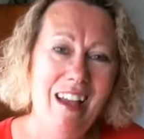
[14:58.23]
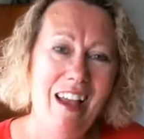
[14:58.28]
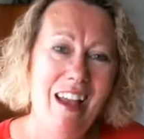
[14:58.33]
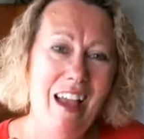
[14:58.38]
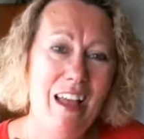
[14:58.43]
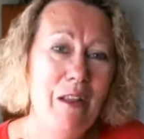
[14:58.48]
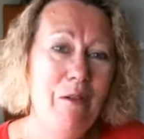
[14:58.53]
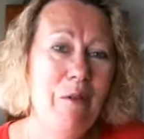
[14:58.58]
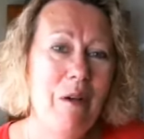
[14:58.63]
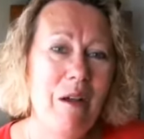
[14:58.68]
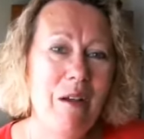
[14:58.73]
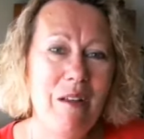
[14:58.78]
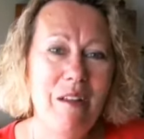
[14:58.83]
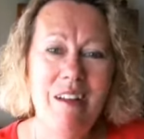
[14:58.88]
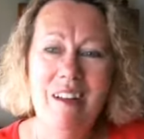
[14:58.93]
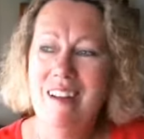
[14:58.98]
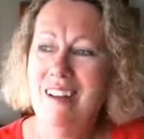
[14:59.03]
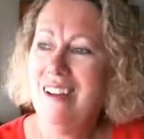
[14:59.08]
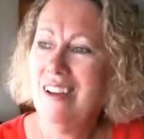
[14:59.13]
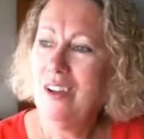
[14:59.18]
Anyway,
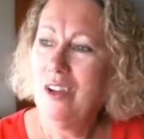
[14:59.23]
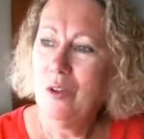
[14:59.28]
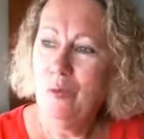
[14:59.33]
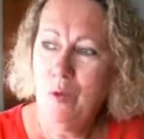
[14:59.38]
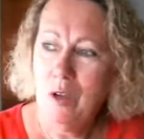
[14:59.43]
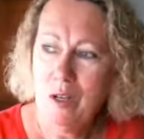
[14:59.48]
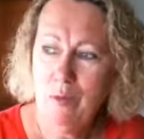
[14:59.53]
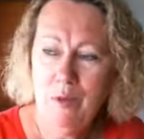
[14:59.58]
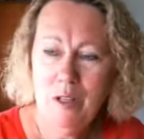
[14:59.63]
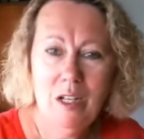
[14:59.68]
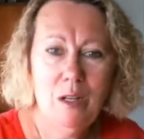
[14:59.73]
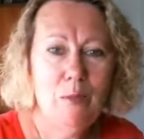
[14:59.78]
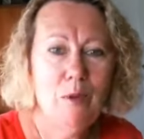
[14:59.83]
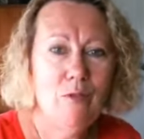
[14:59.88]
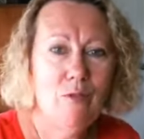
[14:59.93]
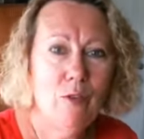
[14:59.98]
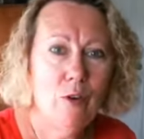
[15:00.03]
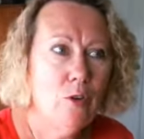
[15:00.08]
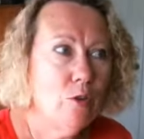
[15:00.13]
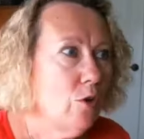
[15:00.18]
went up a little bit
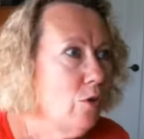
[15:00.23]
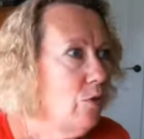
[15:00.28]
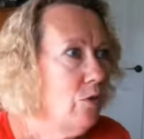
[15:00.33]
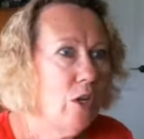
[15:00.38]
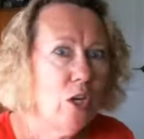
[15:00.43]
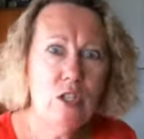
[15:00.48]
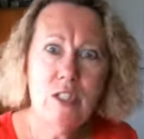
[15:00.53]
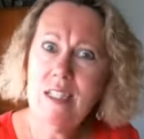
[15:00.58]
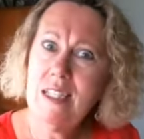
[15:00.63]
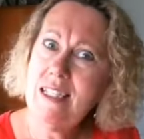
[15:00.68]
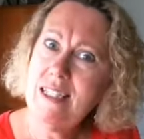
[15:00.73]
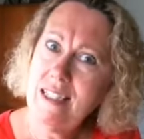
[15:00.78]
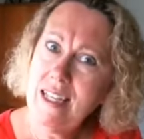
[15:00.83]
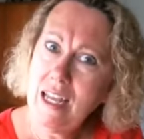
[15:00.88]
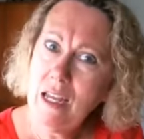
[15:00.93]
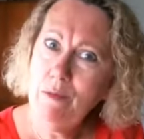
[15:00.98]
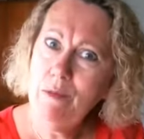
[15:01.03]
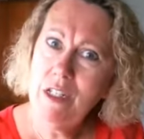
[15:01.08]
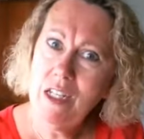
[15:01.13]
further, there's the same